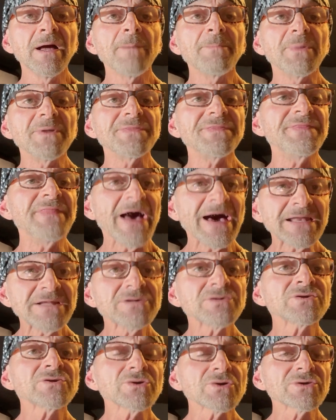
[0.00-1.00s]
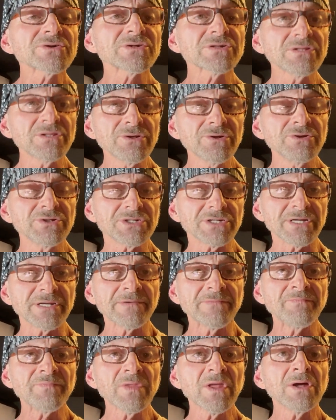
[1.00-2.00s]
But that is your
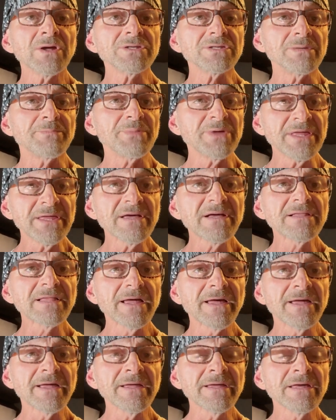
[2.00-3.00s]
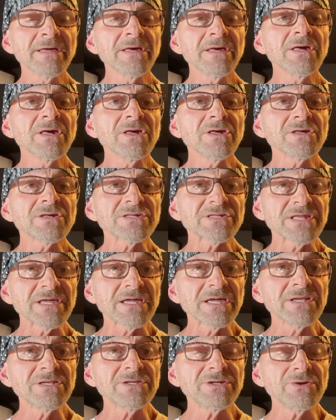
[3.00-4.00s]
solution to PLA
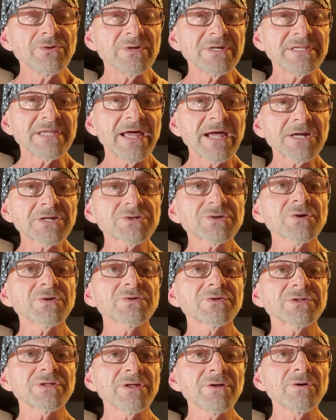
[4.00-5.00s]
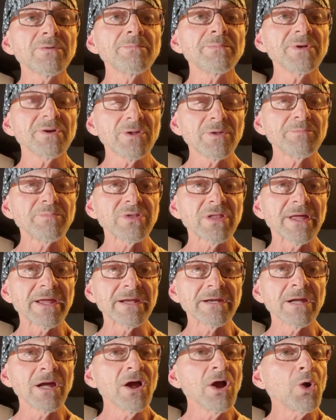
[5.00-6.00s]
sticking to a textured steel build
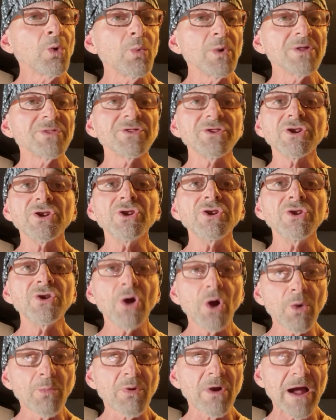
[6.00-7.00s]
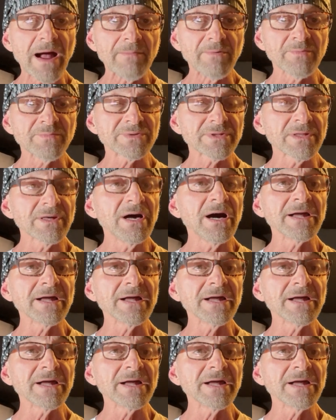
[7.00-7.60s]
plate with no problems.